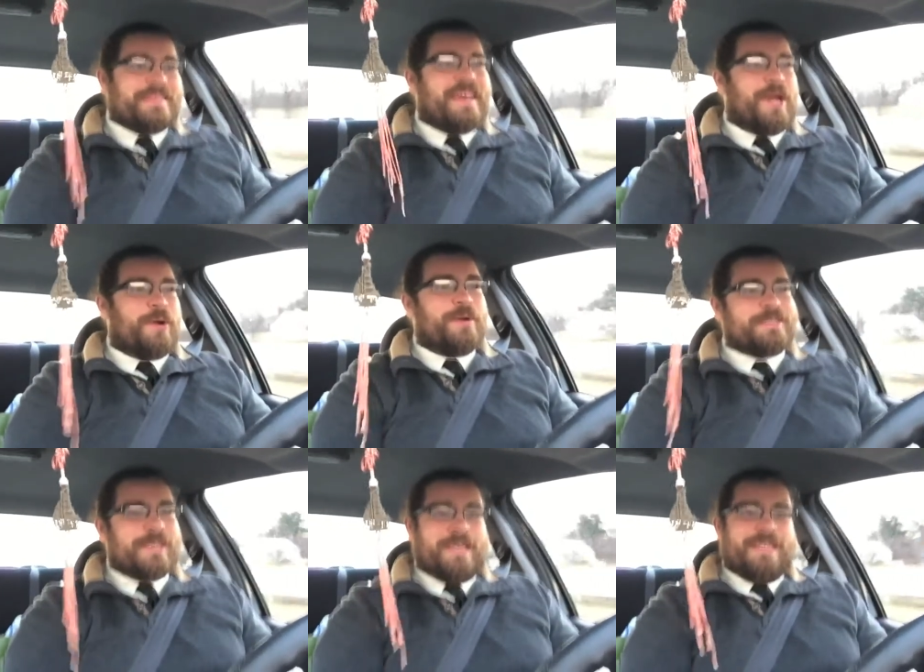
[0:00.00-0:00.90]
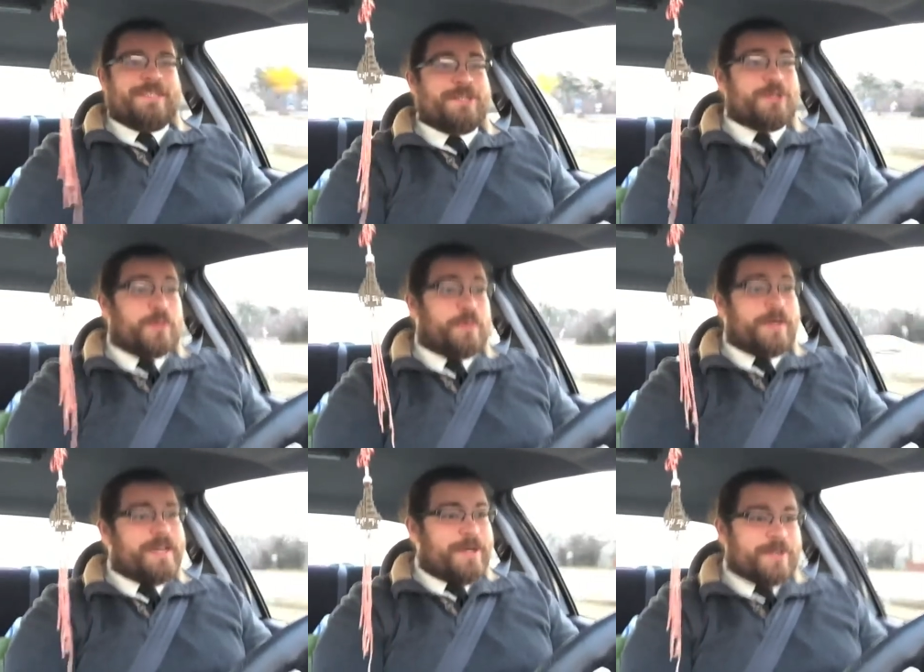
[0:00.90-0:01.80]
I don't know, you're doing
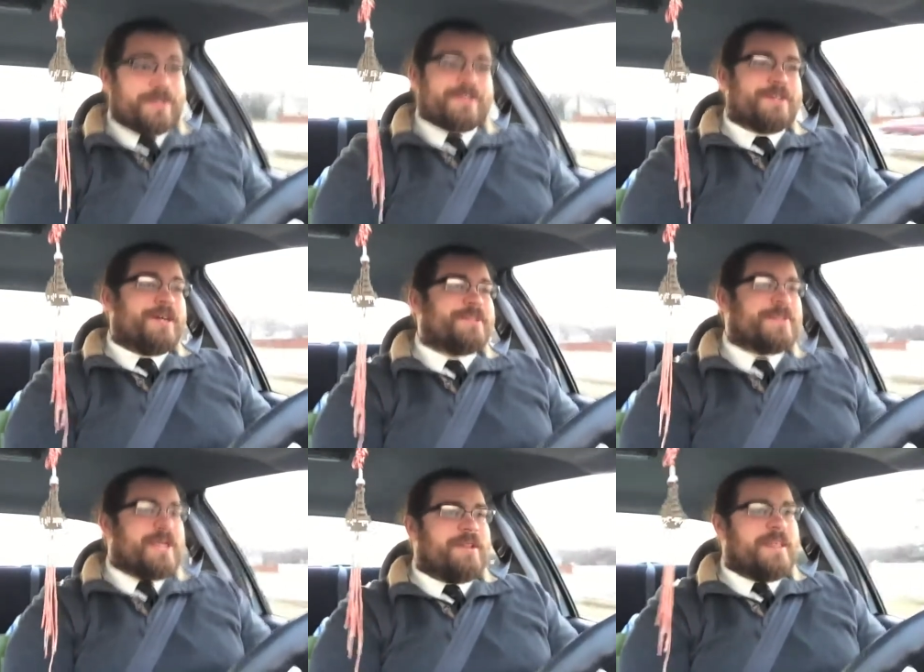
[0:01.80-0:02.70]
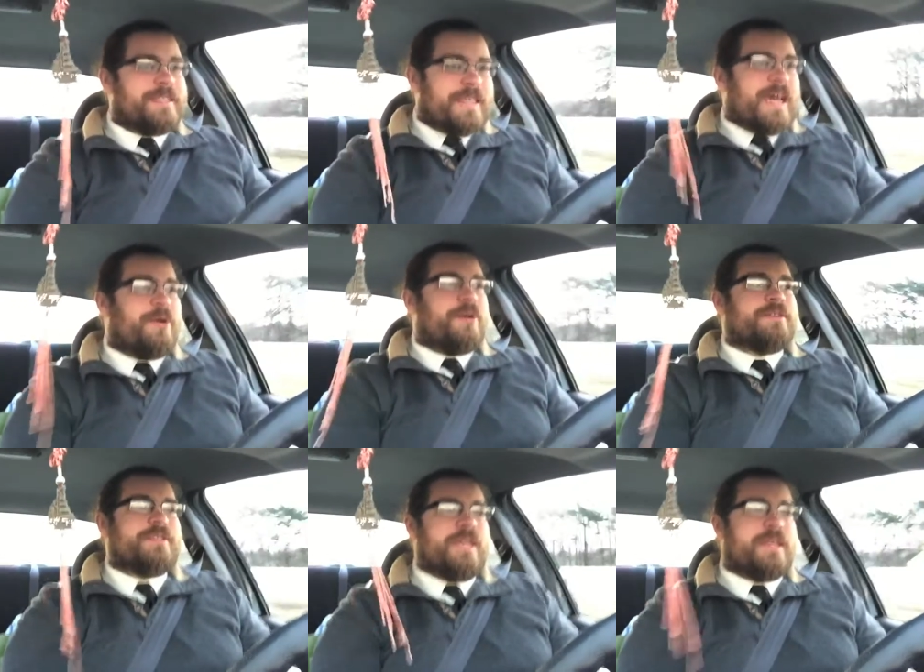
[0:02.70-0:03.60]
pretty good. You're understanding things that I don't
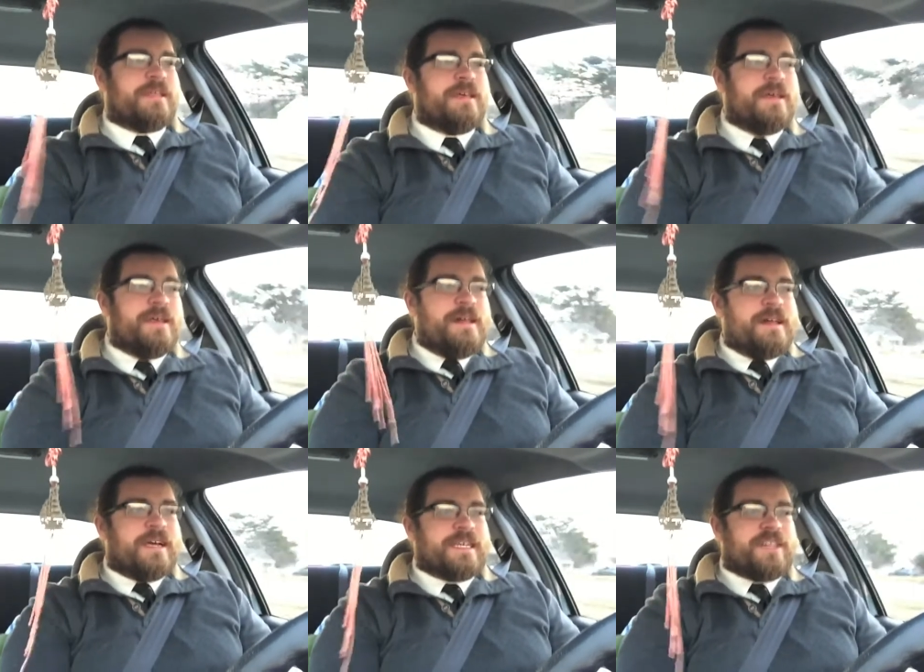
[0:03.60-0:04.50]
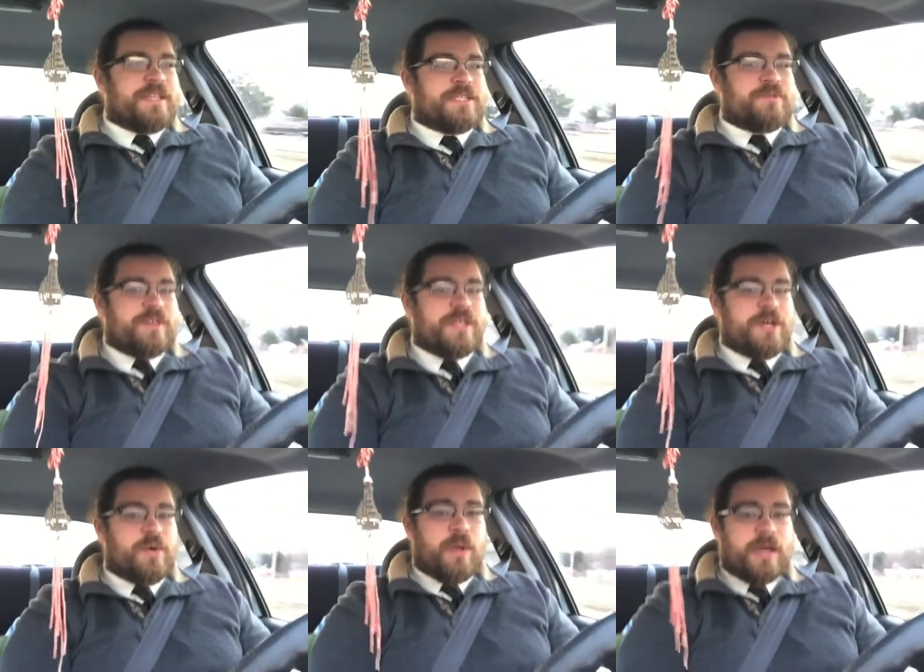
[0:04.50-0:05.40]
understand. because I think that's a really
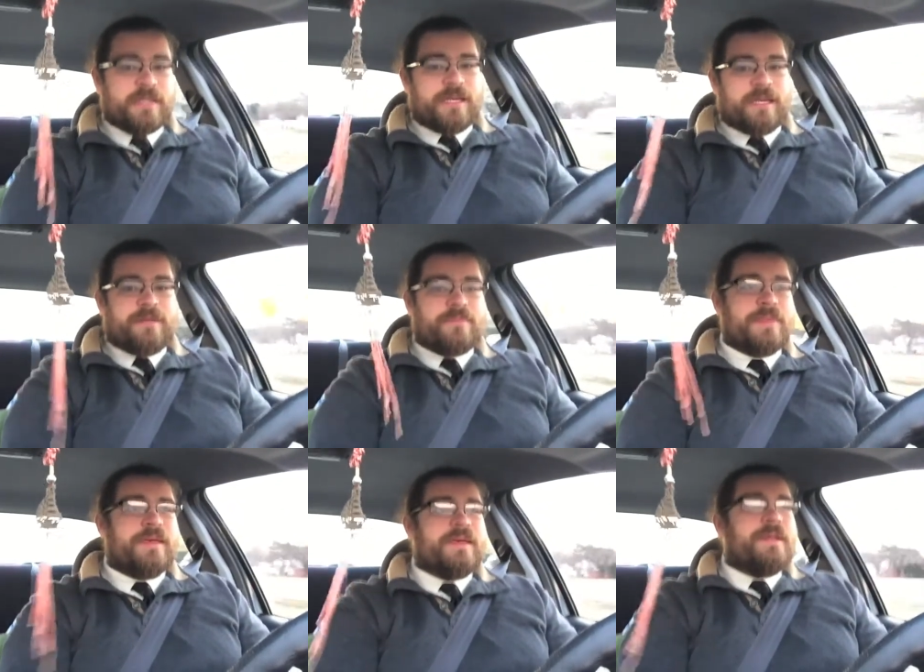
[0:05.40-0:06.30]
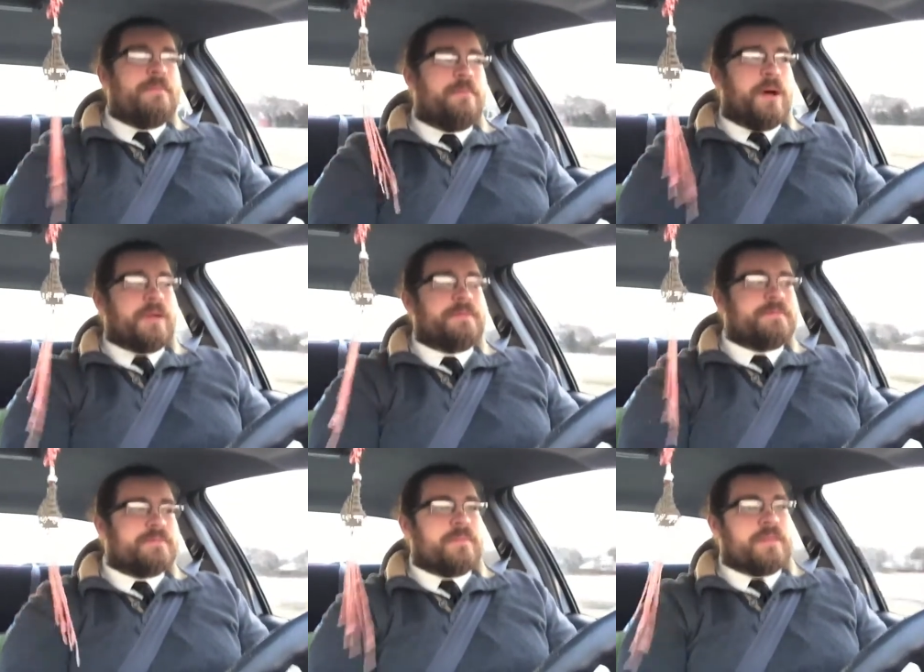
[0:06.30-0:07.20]
cool idea. But
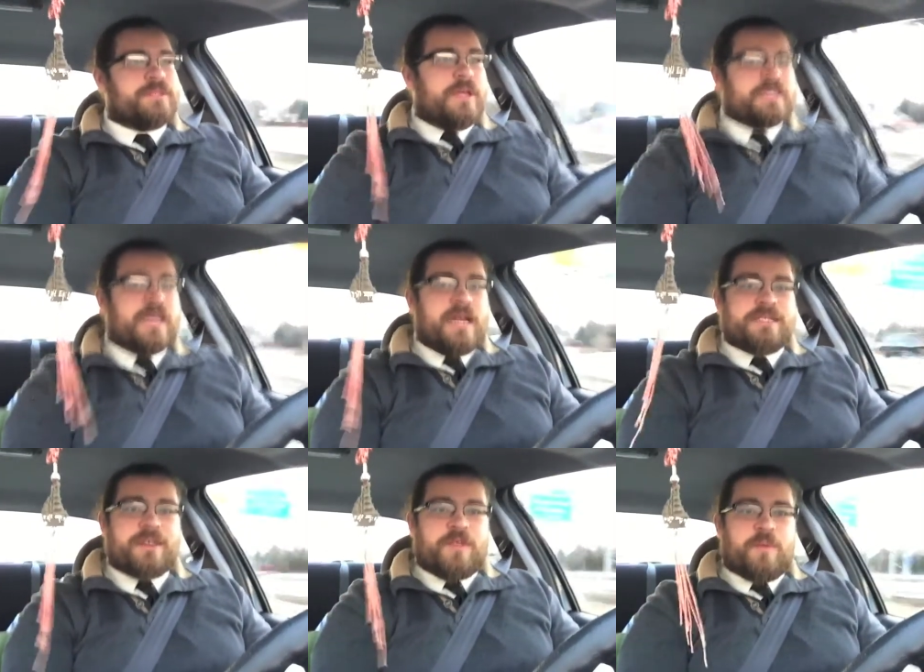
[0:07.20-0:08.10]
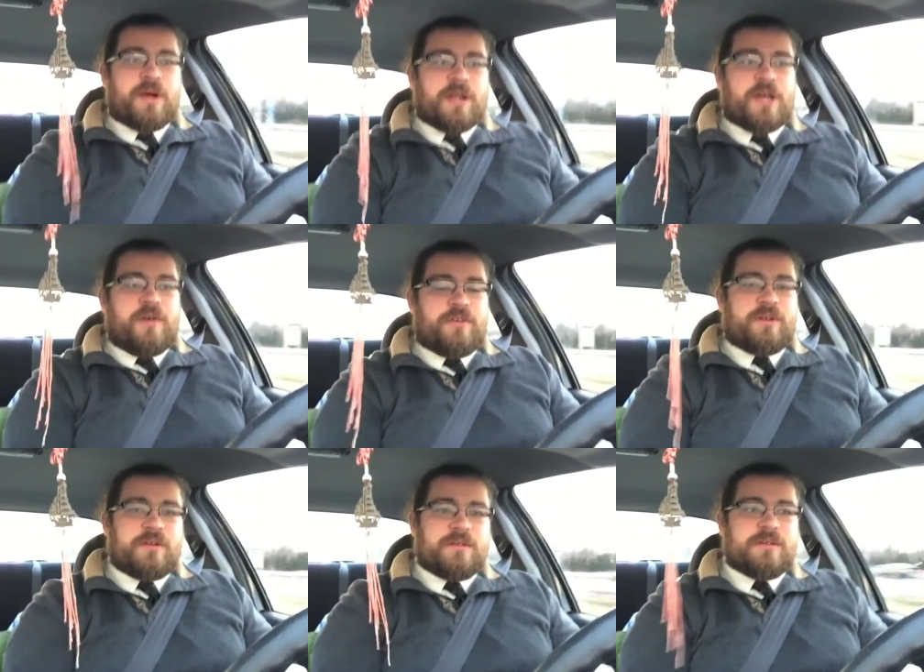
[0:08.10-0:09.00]
so that's the kind of stuff that we're going to
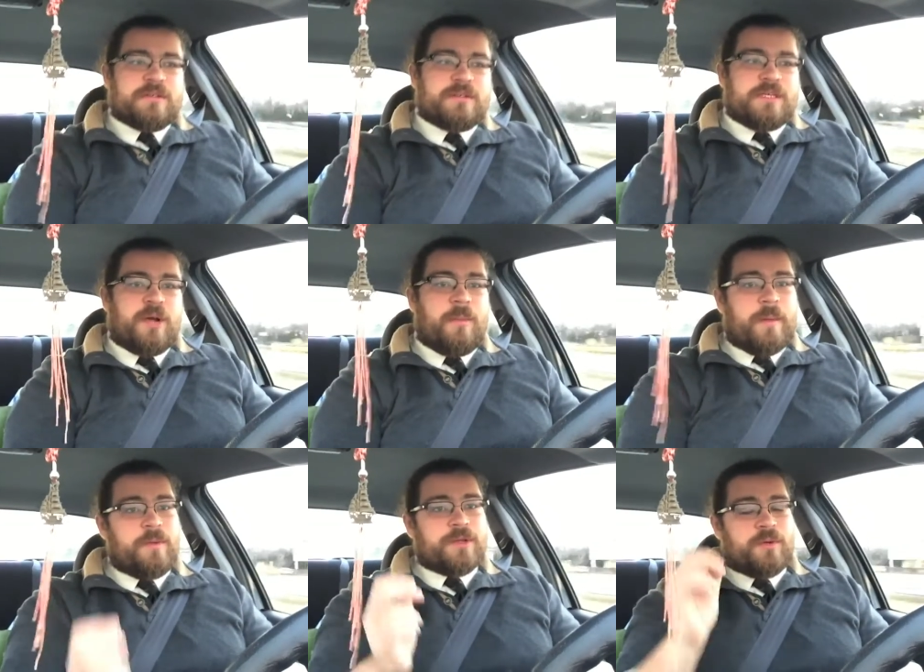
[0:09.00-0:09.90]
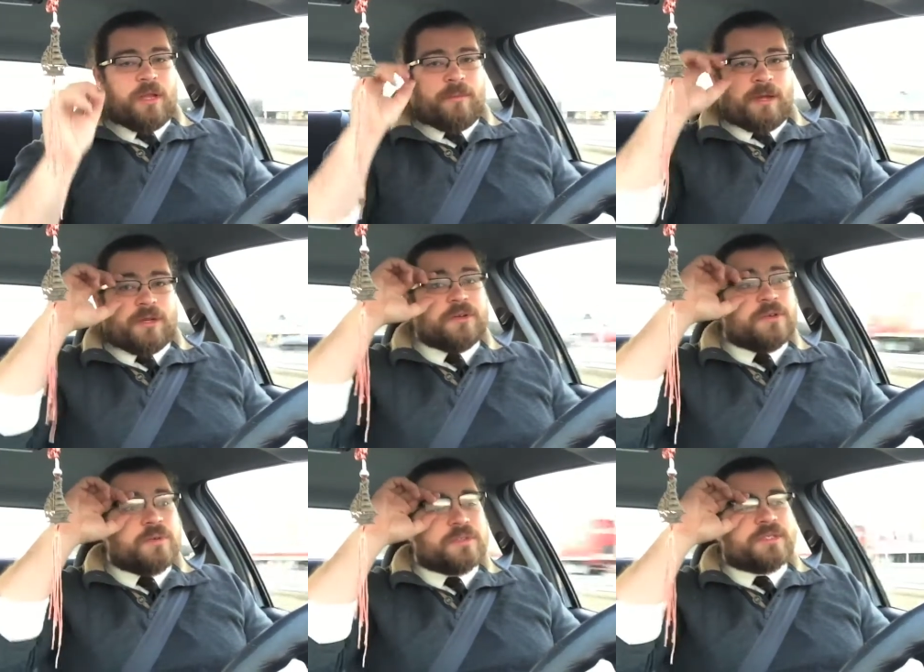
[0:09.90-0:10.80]
cover here. Maybe we'll do a little bit of
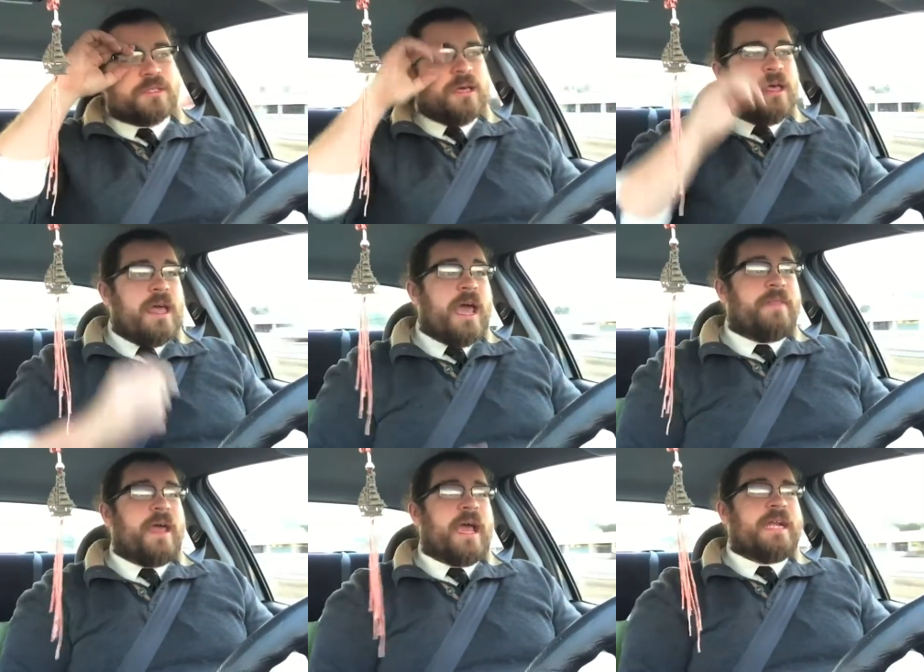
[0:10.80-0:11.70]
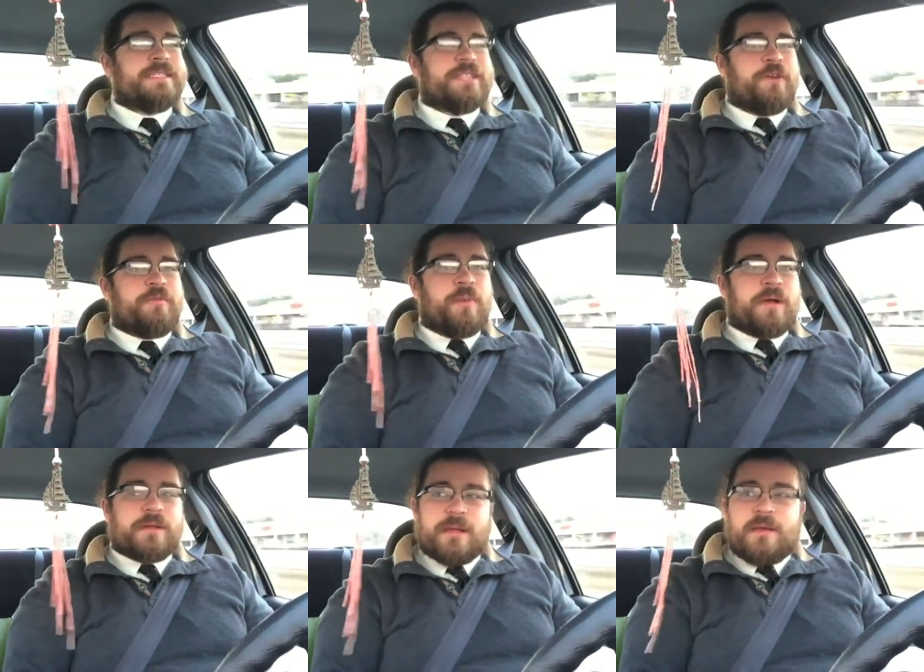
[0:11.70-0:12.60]
news and that kind of stuff.
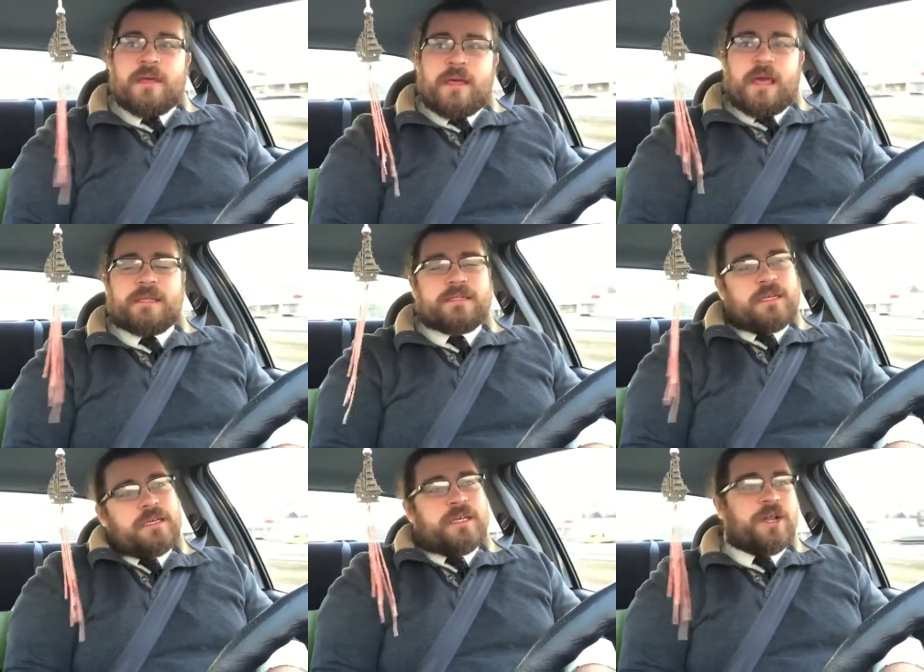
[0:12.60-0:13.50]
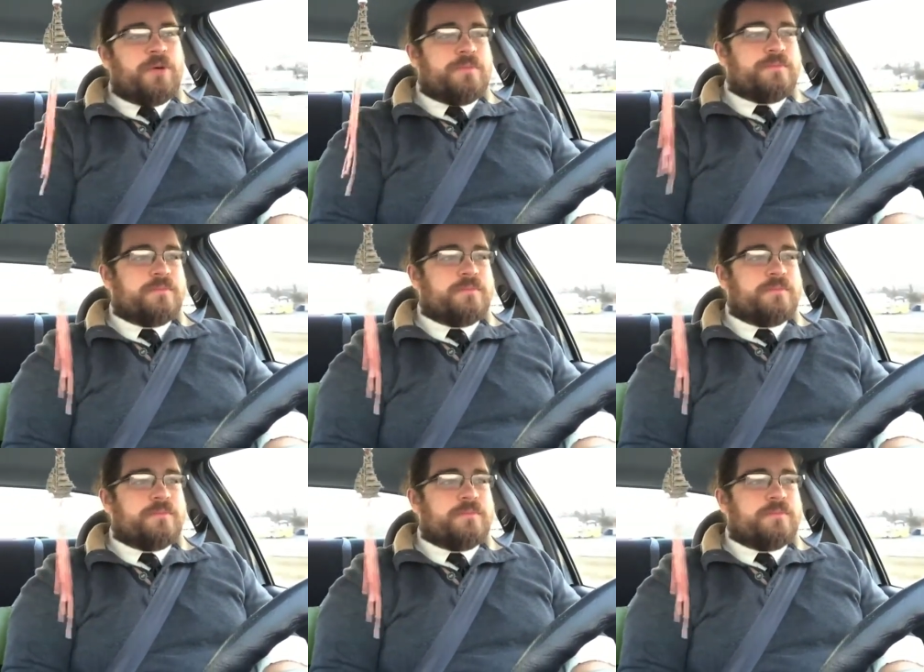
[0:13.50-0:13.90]
But it's you know,